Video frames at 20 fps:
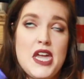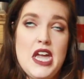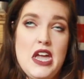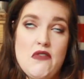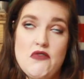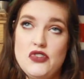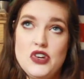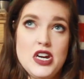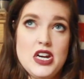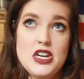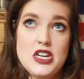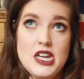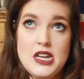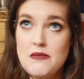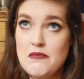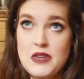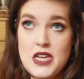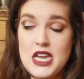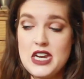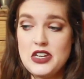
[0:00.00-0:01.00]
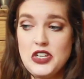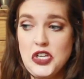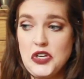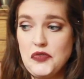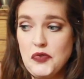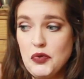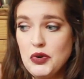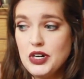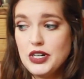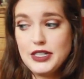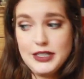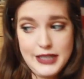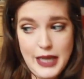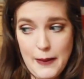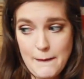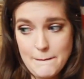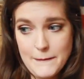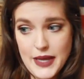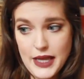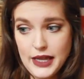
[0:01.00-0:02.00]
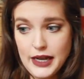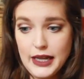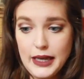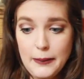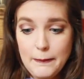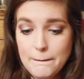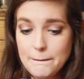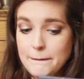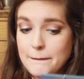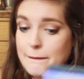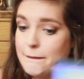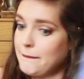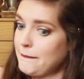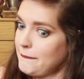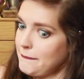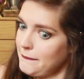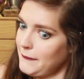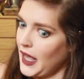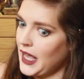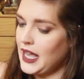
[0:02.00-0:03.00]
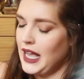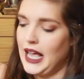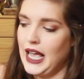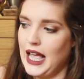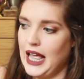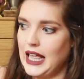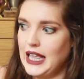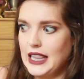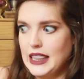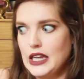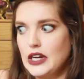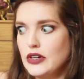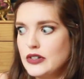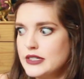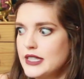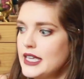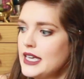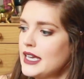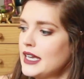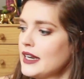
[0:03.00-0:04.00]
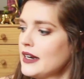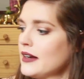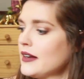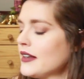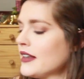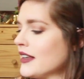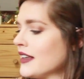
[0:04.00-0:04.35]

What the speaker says: I haven't tried it yet. Can't tell you if it works. But, there's that.